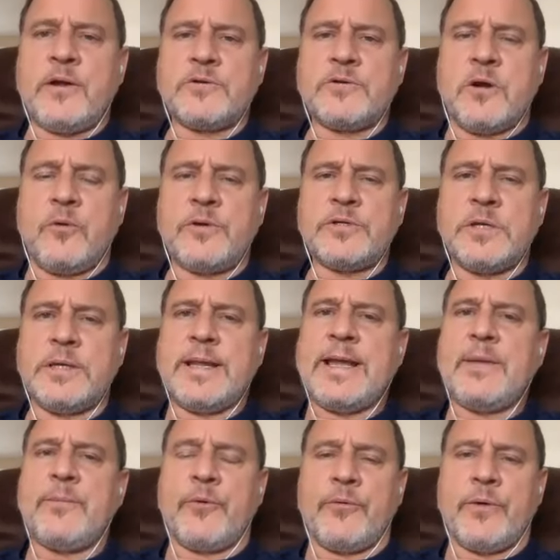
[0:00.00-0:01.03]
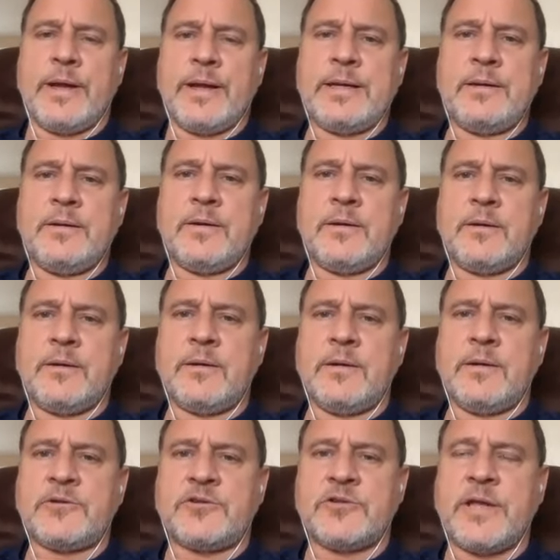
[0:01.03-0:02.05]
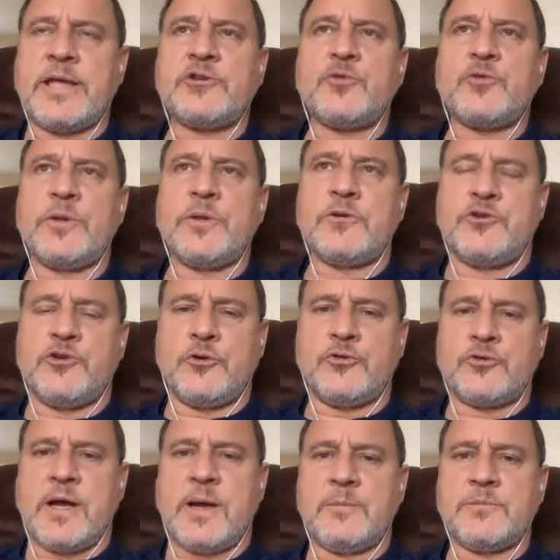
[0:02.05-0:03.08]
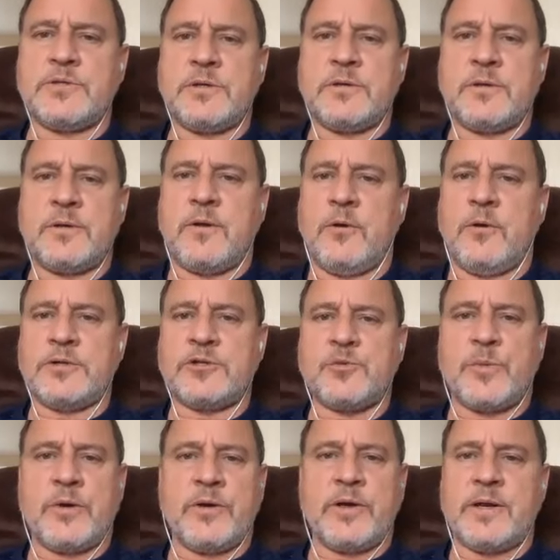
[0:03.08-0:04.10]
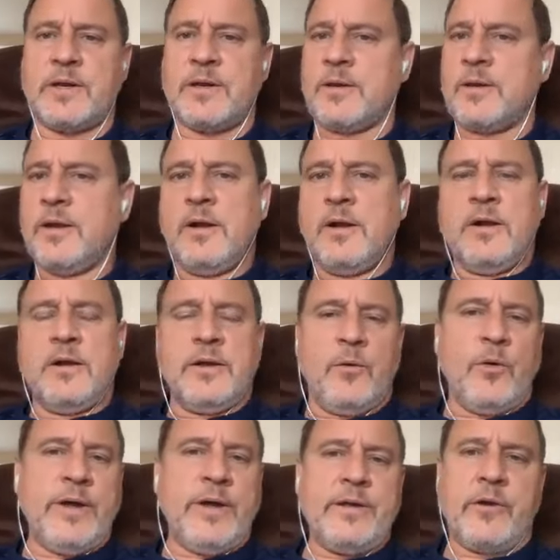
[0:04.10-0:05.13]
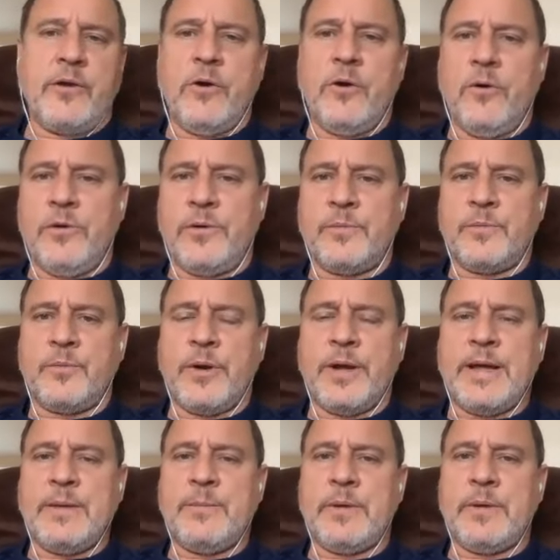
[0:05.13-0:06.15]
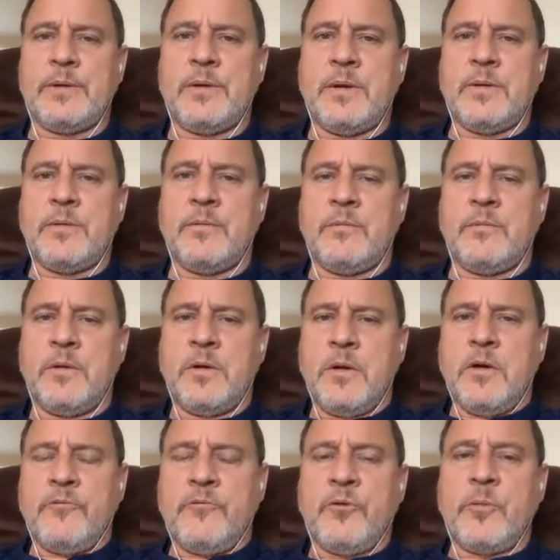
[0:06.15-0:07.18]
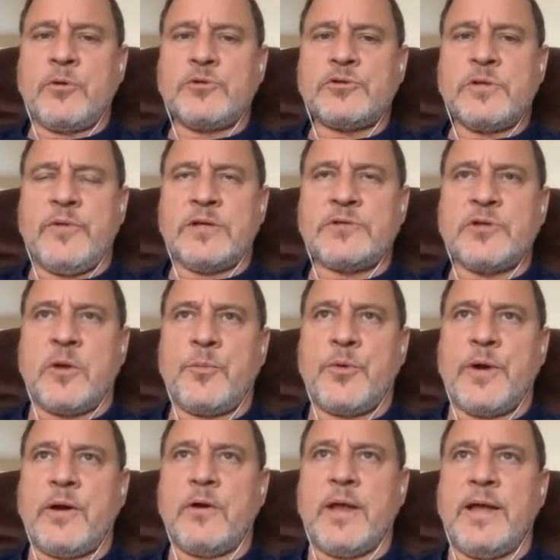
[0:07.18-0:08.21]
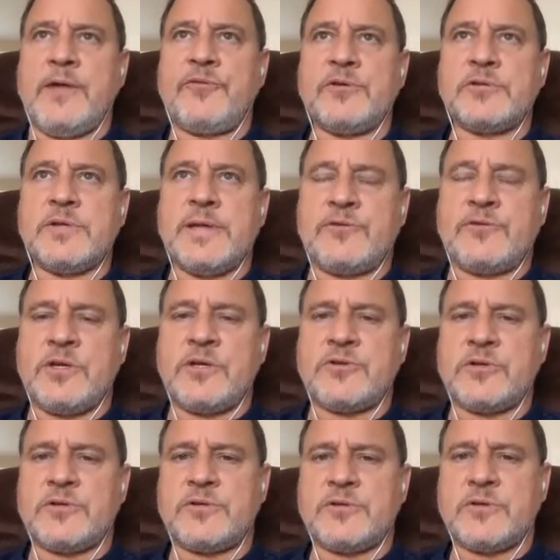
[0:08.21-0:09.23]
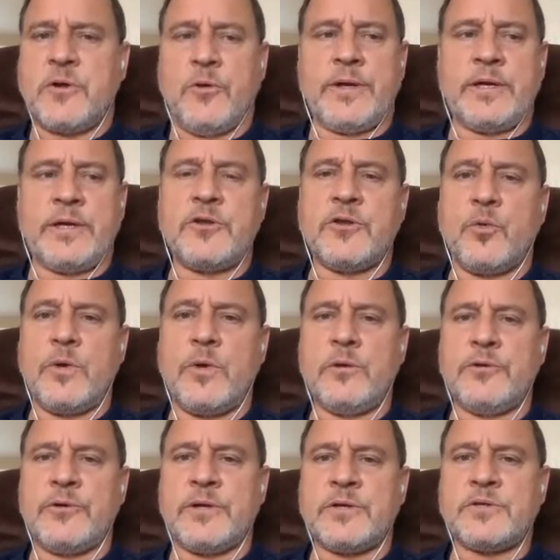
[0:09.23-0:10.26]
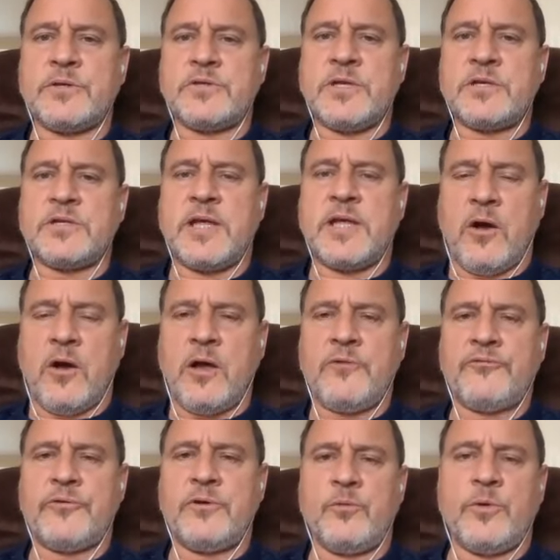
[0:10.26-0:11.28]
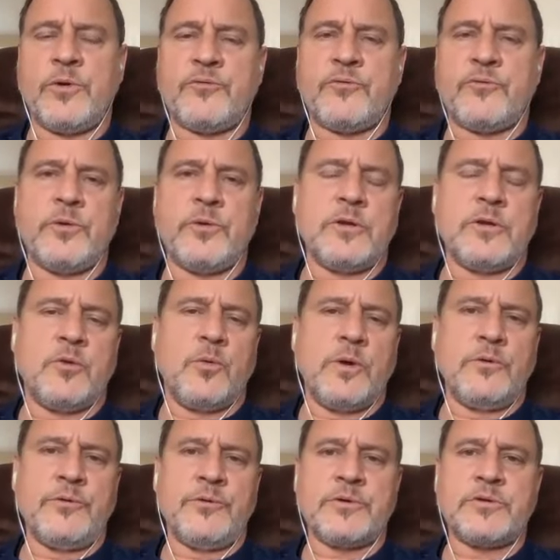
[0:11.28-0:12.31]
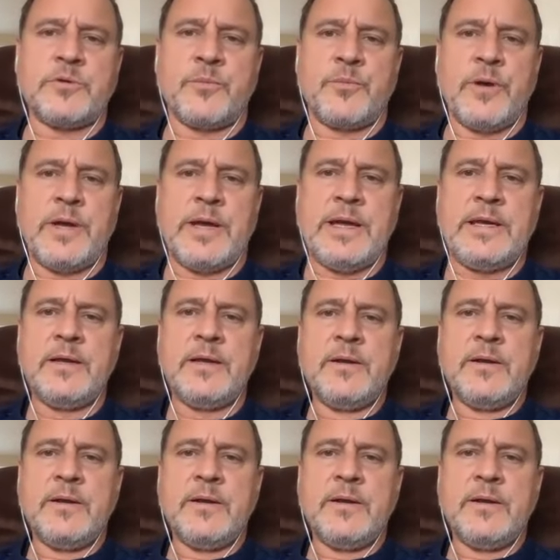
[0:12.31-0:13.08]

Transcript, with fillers: is always a labor right it, it's nice when the juice comes in the holy spirit and away you go and pray. But uh, for most of us, our prayer life is like Jesus going into the wilderness. It says he often withdrew into the wilderness and prayed.